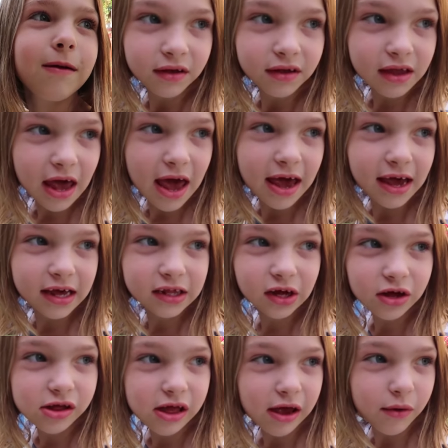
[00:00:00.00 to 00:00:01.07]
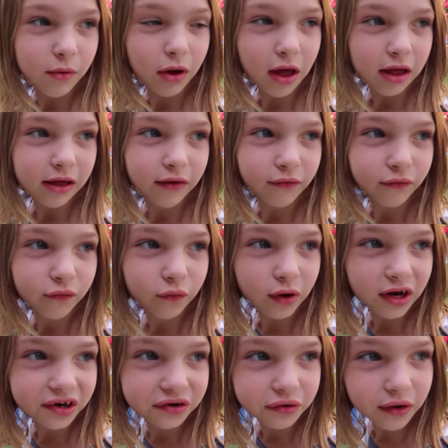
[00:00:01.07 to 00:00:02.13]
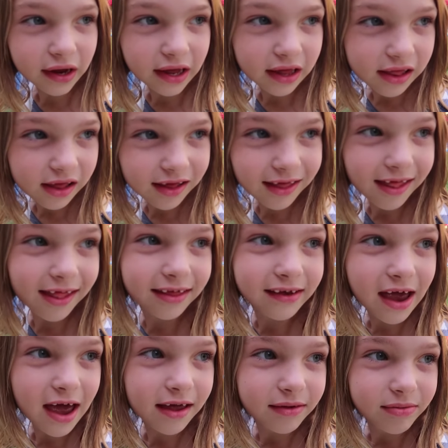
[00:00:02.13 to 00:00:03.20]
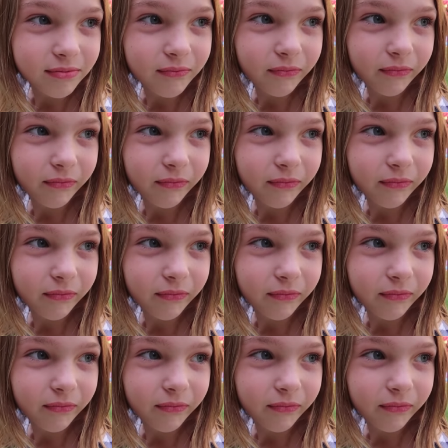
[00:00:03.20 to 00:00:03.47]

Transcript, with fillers: Today it looks like we're getting free treats instead.